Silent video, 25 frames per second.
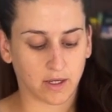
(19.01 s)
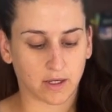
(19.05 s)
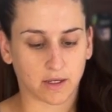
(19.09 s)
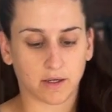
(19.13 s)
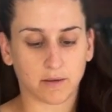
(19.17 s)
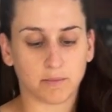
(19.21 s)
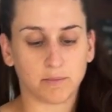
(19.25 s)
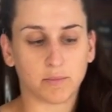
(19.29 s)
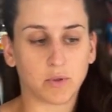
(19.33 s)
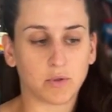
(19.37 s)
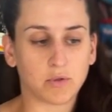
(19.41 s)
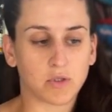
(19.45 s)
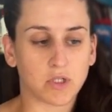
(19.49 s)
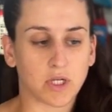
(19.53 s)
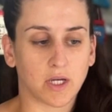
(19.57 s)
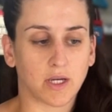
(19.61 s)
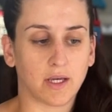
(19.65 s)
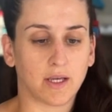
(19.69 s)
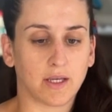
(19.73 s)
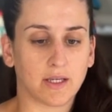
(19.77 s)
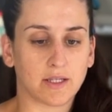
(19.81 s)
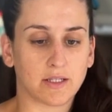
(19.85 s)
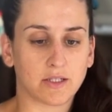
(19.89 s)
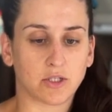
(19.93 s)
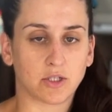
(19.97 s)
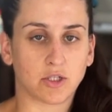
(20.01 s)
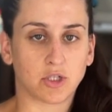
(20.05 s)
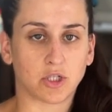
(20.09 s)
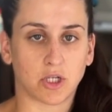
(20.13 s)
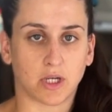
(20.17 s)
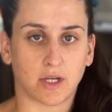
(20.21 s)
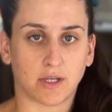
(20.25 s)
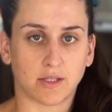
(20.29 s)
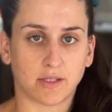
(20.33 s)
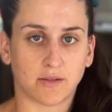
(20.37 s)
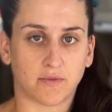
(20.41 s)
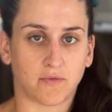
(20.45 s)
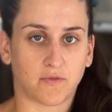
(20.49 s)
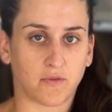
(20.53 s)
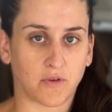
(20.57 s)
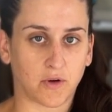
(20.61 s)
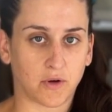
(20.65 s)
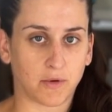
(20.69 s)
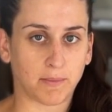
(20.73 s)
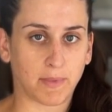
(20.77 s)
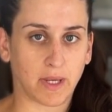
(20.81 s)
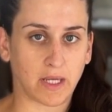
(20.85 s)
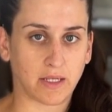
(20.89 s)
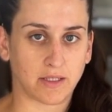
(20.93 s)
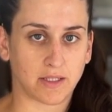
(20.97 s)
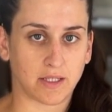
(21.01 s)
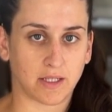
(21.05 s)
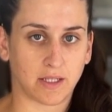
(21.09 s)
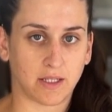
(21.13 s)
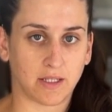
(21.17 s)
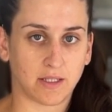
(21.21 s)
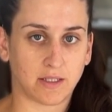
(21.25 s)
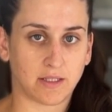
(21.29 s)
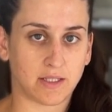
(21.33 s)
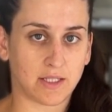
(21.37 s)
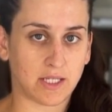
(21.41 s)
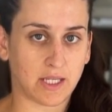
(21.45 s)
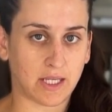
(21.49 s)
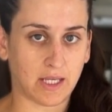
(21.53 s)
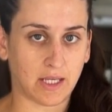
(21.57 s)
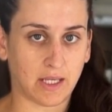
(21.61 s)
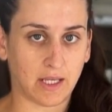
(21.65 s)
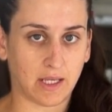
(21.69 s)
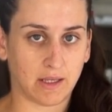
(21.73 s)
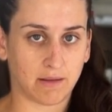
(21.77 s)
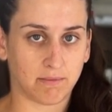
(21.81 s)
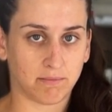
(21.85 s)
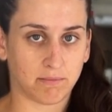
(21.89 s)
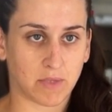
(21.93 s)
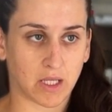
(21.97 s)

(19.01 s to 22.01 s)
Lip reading: Kombucha is just fermented tea.